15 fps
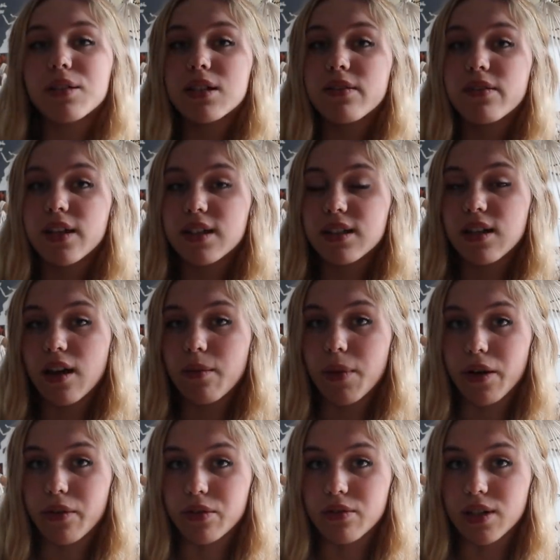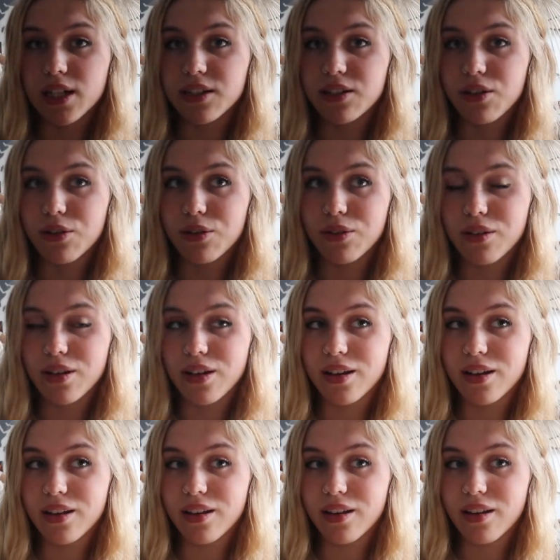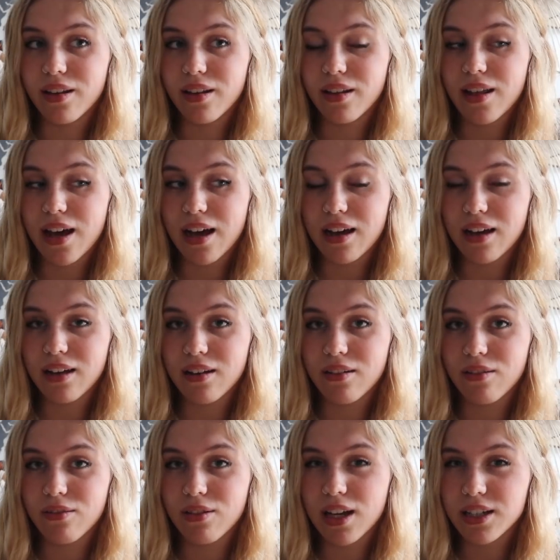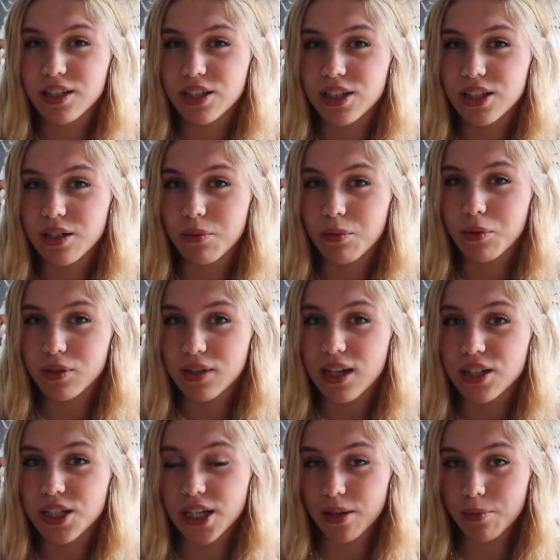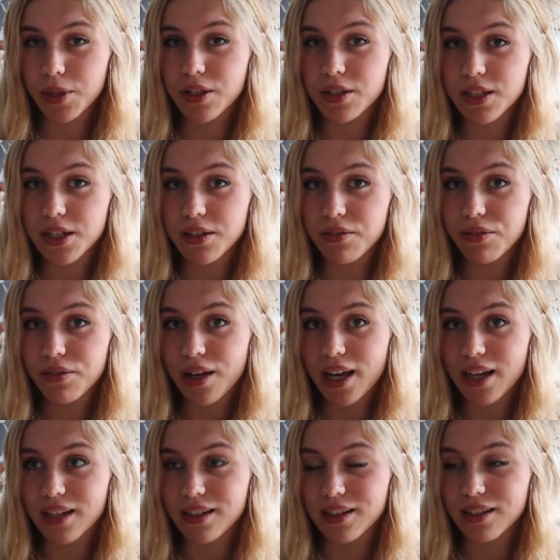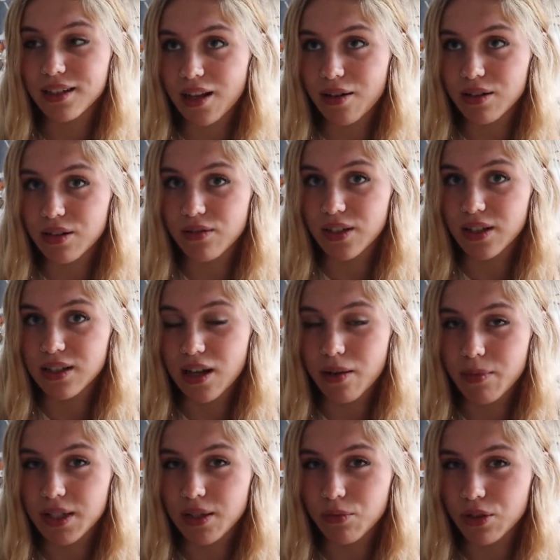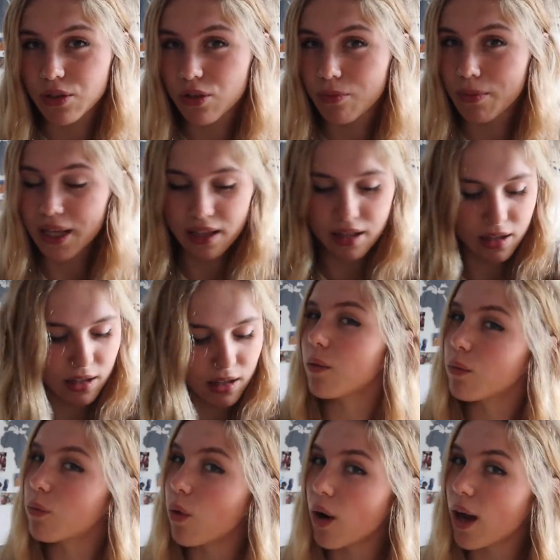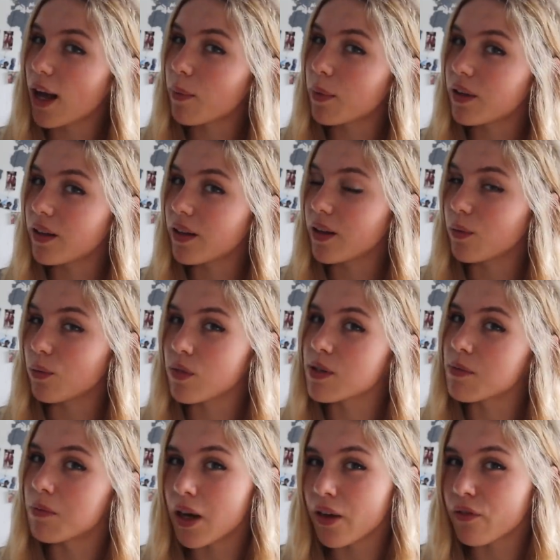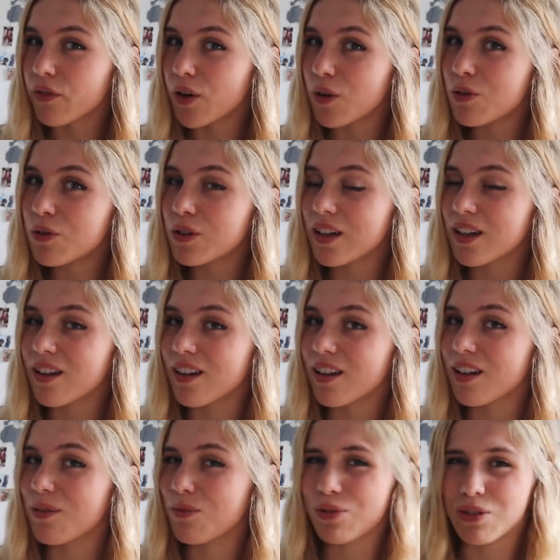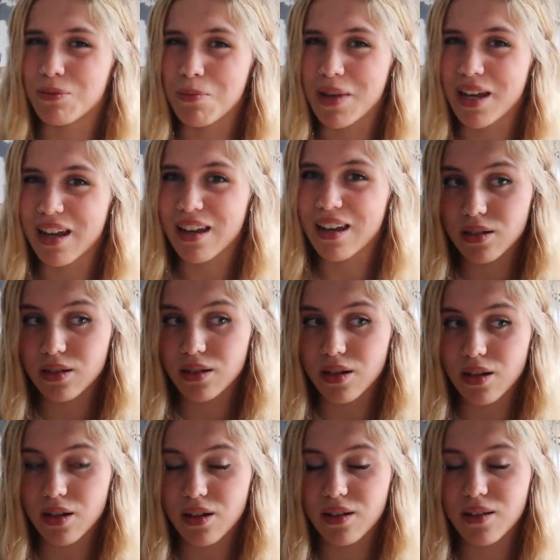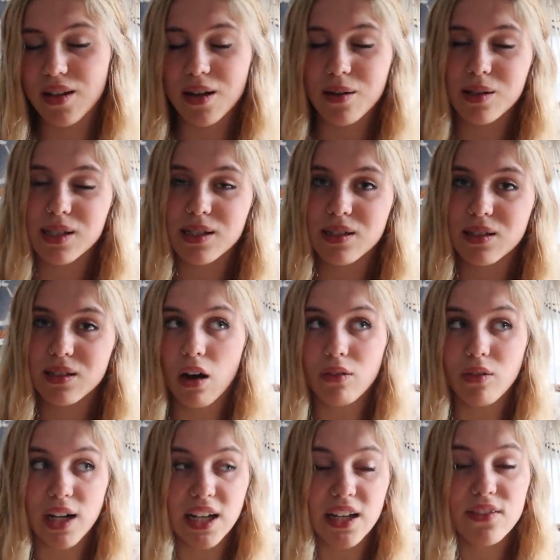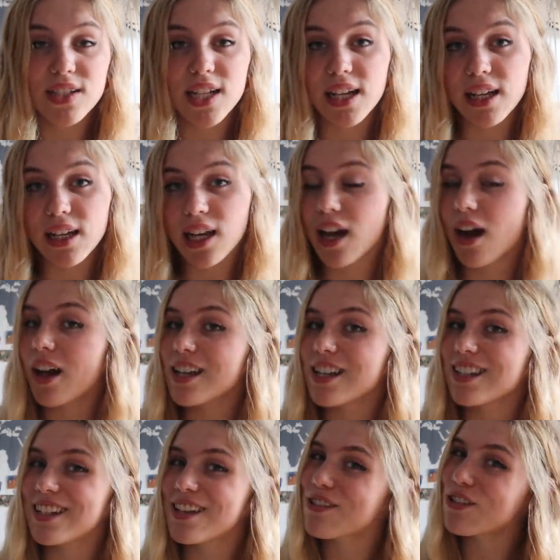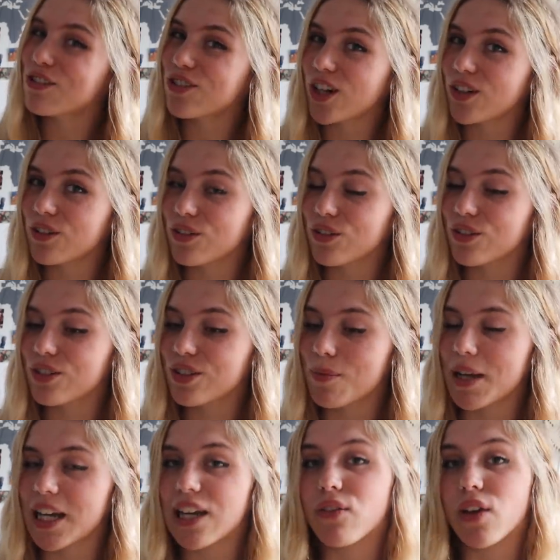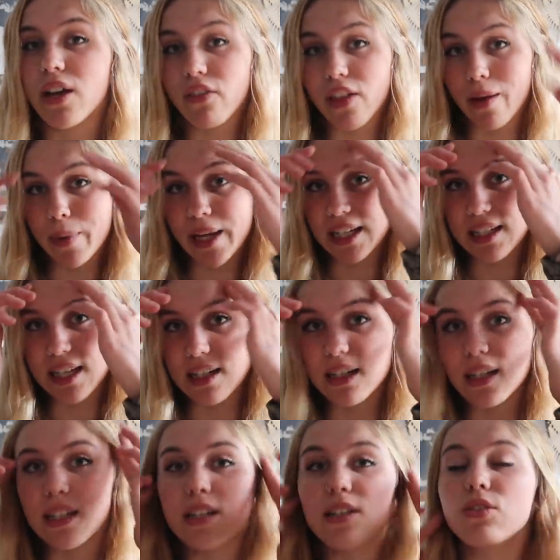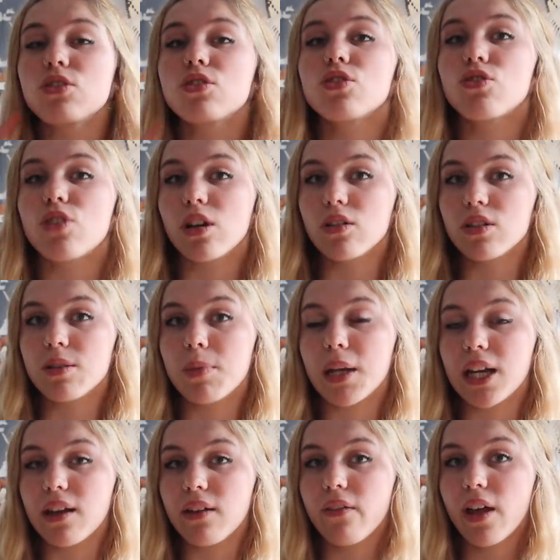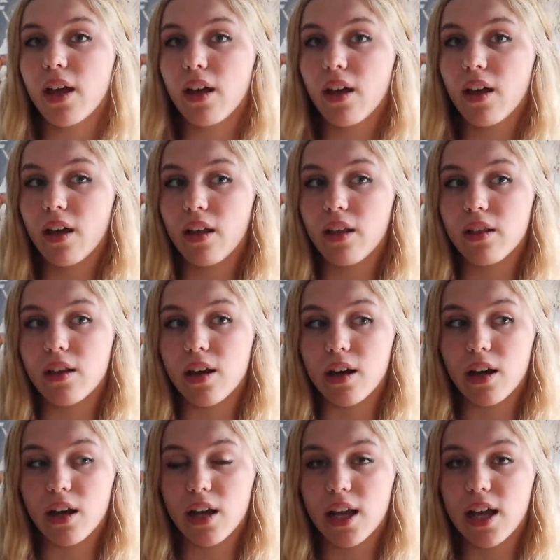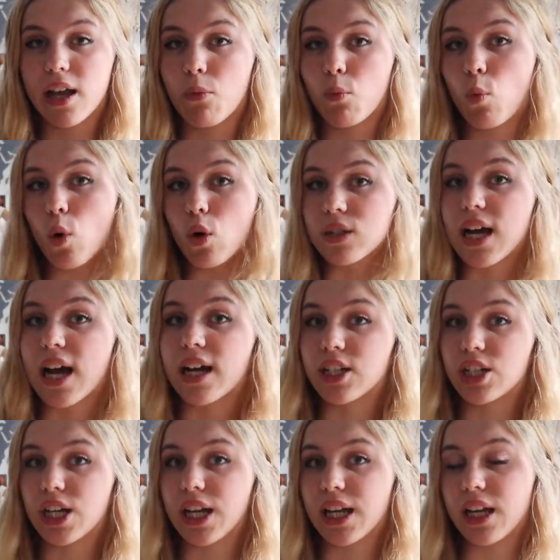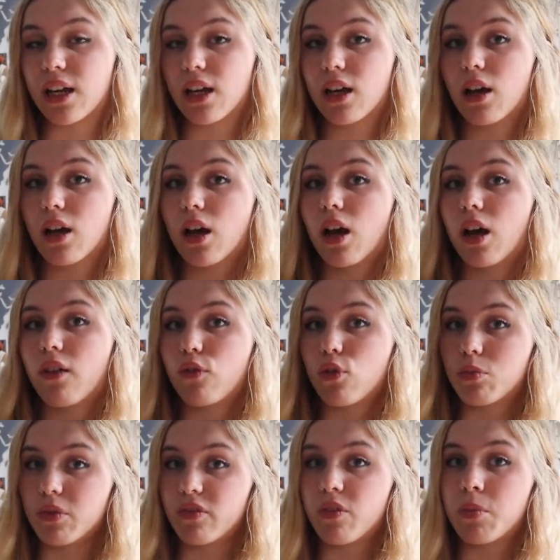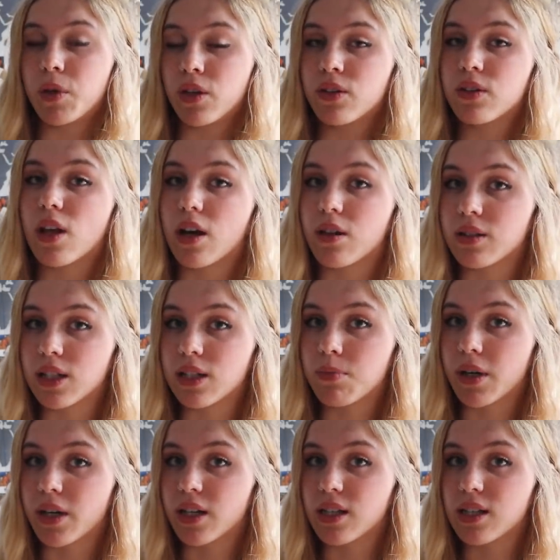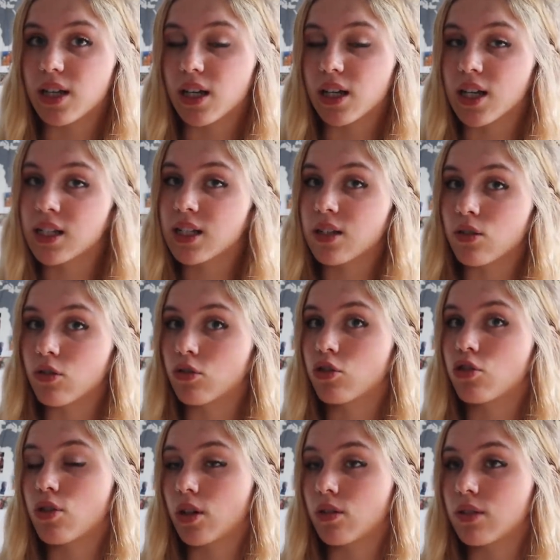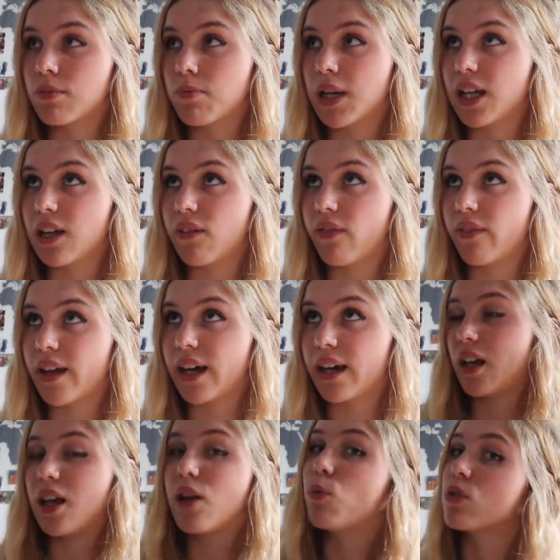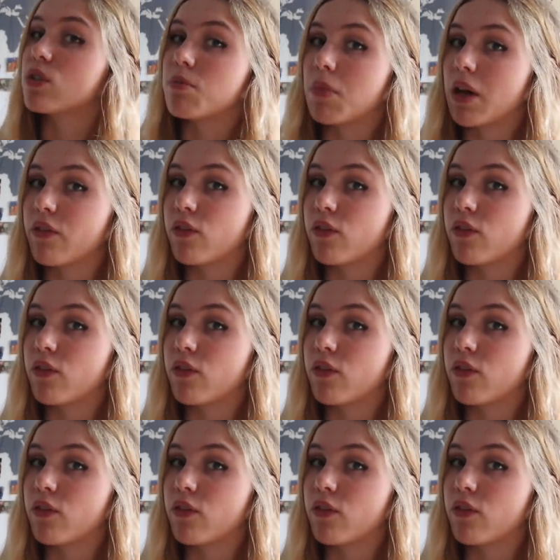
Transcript: was the first time that I was really told that that relationship was actually abusive, and that was the first time that someone told me that what happened in it wasn't my fault and that it wasn't me. So that was a relief to hear. I still struggled to believe it, if that makes sense. I still struggled to believe that it was actually a form of abuse that I was experiencing, and I still struggled to believe that it wasn't my